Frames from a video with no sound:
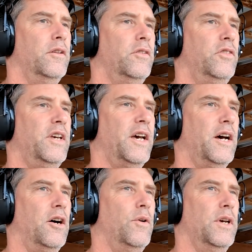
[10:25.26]
see
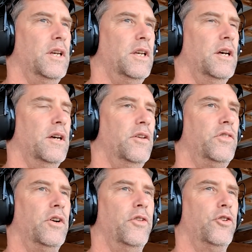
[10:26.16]
how it
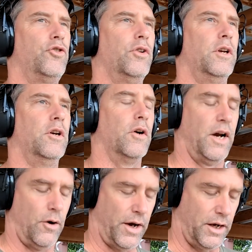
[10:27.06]
does on the tree, or
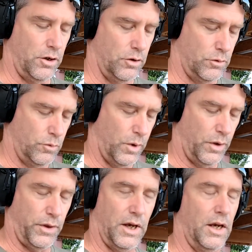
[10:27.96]
how I do
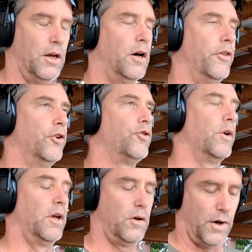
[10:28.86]
with it on the
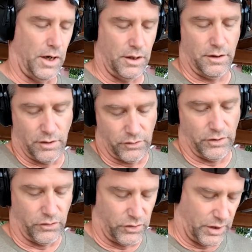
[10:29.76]
tree. Granted, this
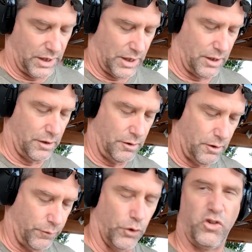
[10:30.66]
is, again,
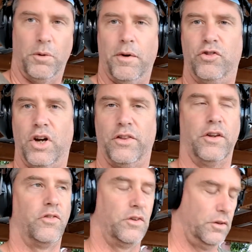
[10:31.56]
the first time I've shot
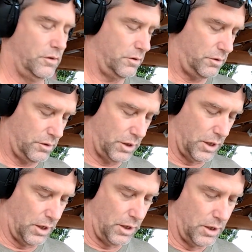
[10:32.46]
this
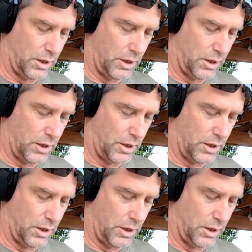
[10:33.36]
gun,